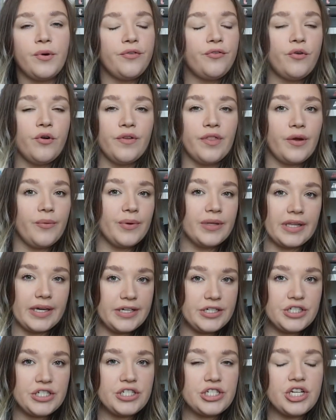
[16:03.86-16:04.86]
before their
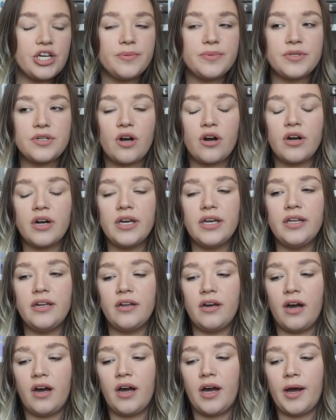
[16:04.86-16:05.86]
relationship started,
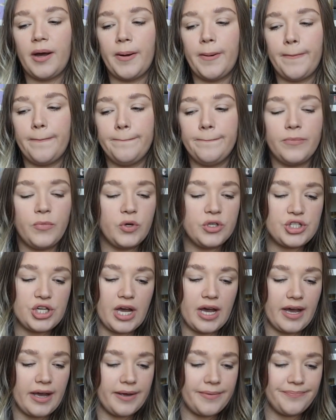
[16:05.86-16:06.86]
which
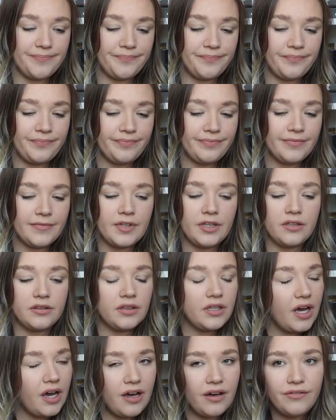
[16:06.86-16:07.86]
I
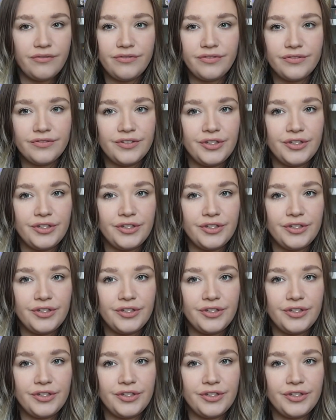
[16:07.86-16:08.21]
love.